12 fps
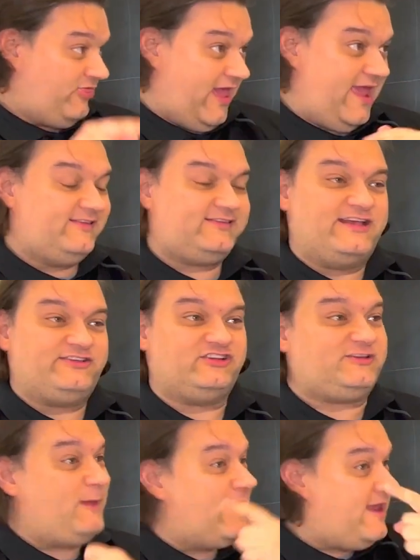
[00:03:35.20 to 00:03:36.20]
things such
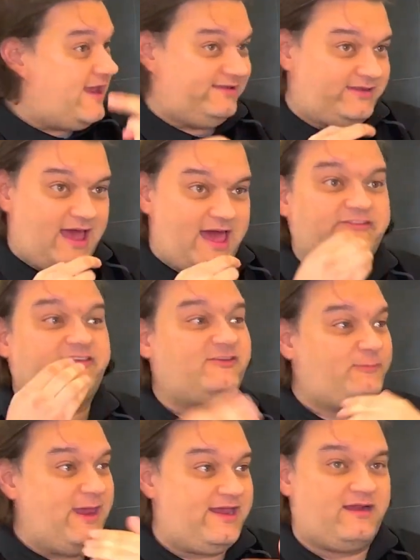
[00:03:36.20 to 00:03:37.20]
as speaking in tongues and
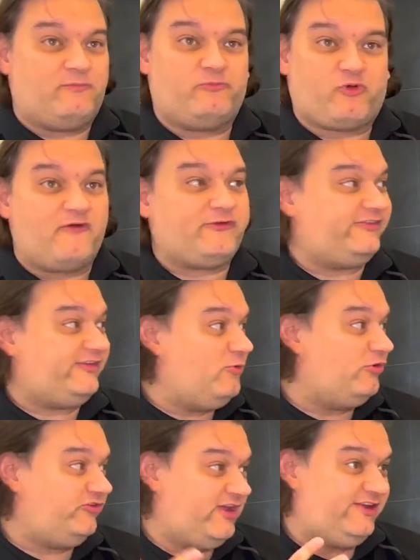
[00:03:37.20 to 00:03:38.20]
speaking in prophecy
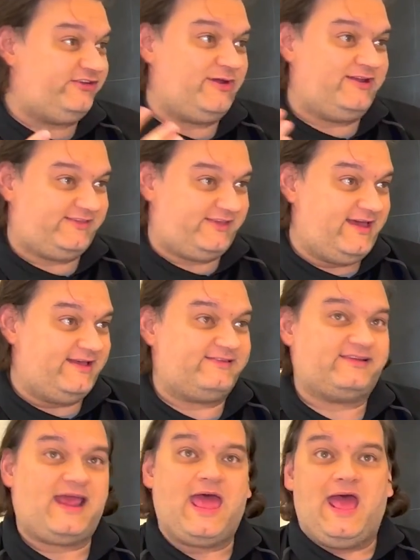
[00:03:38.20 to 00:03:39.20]
will cease to
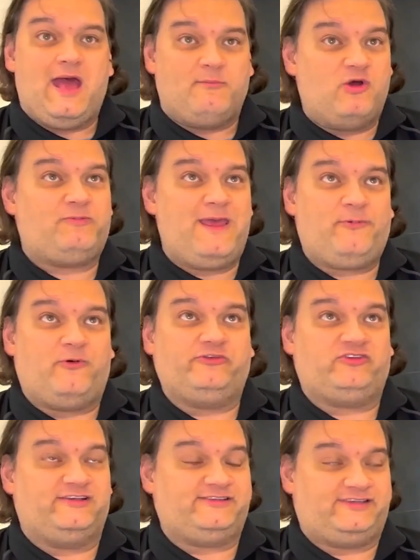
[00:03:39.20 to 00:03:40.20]
exist. Most
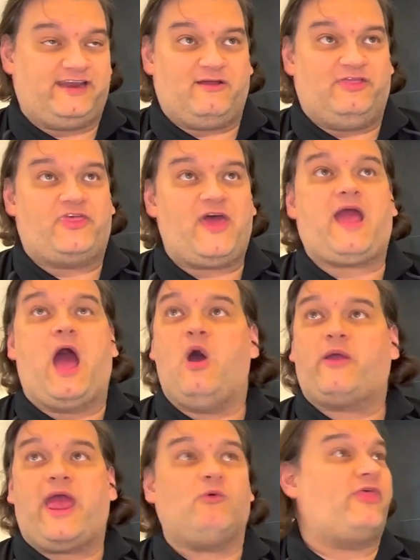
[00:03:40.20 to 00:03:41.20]
people just sit here and think,
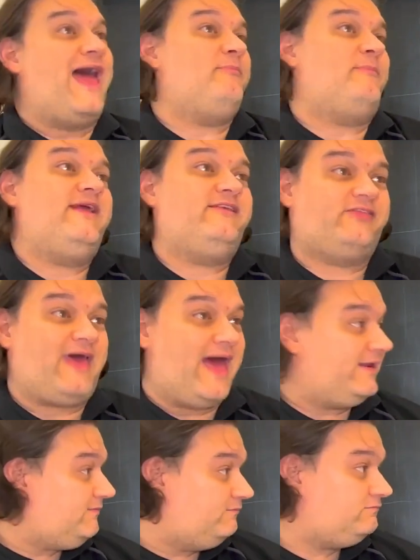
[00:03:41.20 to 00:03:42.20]
okay, well, that means
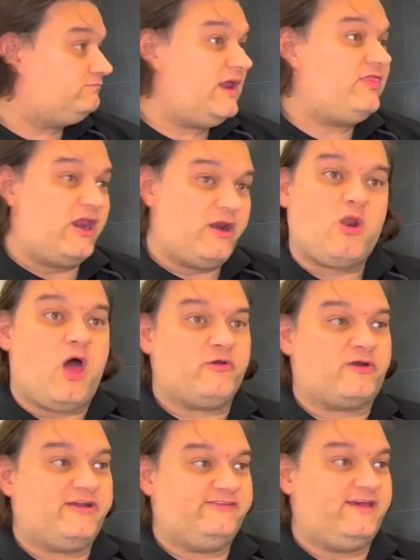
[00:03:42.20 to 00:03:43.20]
that they no
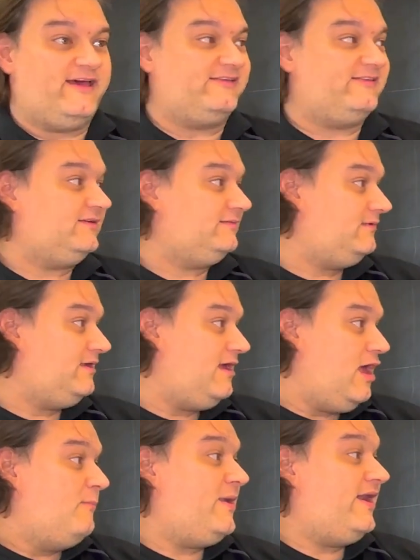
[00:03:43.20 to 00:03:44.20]
longer exist.
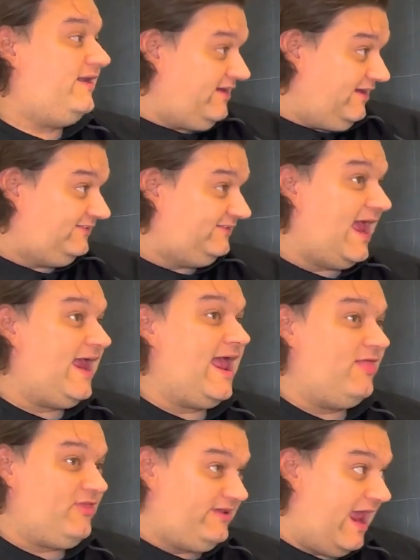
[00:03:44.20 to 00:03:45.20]
But it does
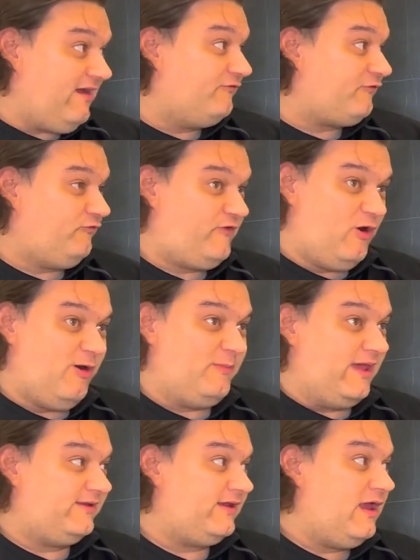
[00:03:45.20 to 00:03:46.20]
say in the day of
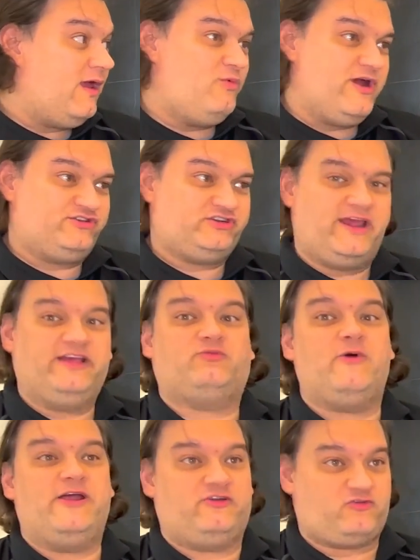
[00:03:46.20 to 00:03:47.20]
fulfillment, which is
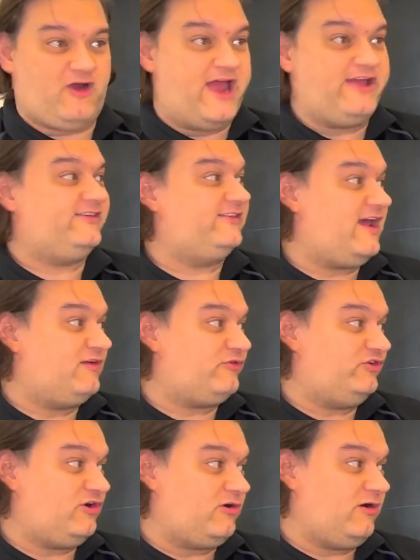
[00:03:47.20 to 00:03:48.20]
when Christ is going to
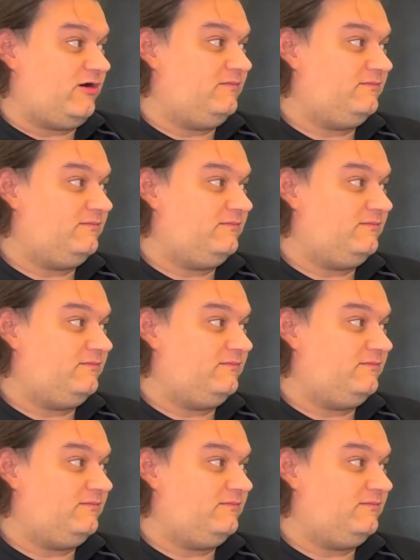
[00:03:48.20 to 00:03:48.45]
return.